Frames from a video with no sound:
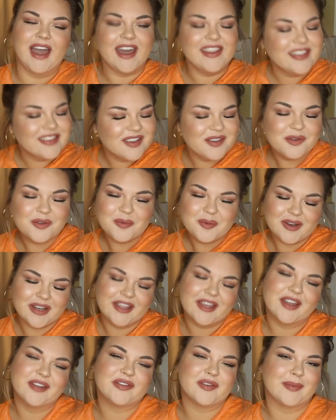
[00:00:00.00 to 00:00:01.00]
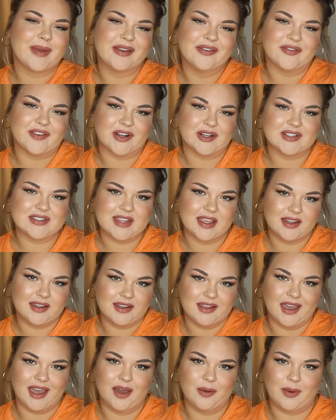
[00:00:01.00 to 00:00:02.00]
I think this was pretty good for my first
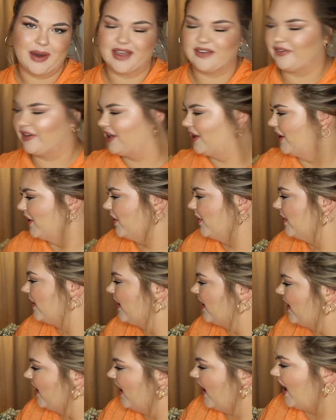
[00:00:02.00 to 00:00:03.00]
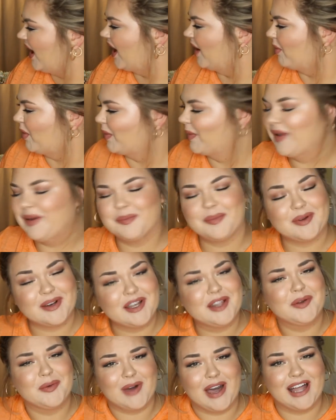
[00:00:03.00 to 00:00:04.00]
DIY video. It went
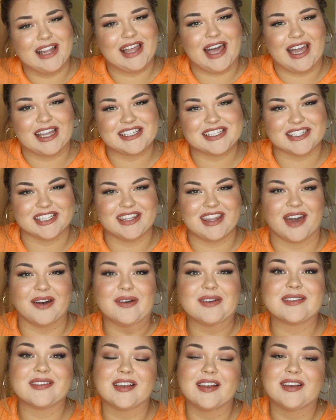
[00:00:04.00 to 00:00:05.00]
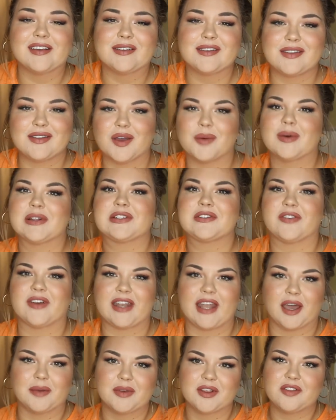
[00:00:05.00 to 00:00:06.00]
pretty well, actually. That was so much fun.
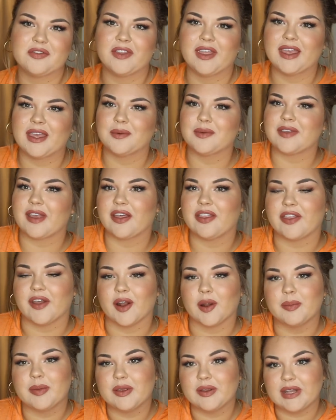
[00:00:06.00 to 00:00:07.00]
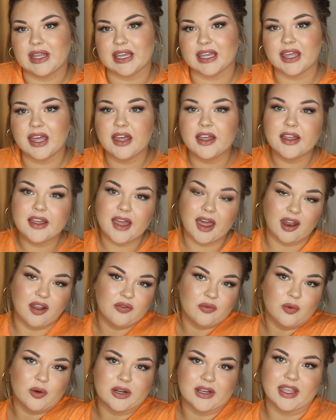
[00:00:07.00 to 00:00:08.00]
I almost feel like it was like therapeutic, kind
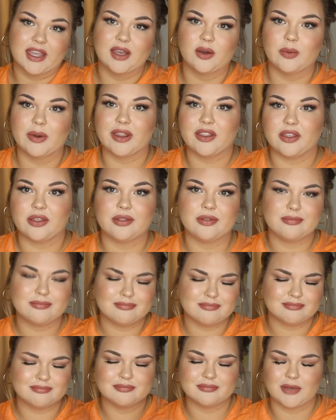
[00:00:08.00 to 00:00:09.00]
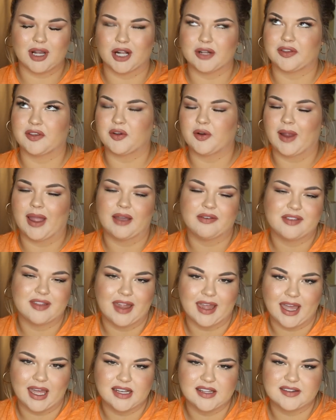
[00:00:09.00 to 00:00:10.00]
of working with arts and crafts and
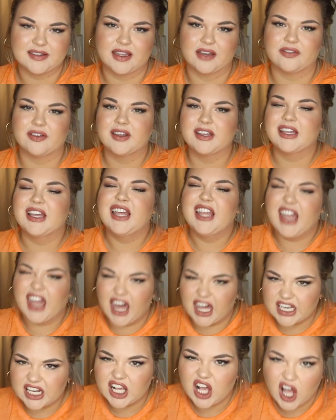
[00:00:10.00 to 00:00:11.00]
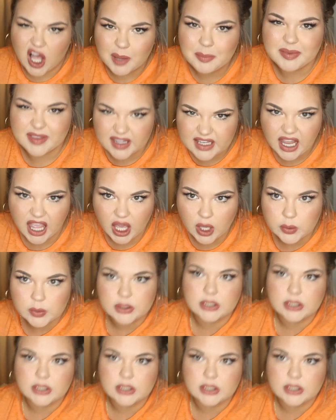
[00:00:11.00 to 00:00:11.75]
that kind of stuff. Kind of calms you down.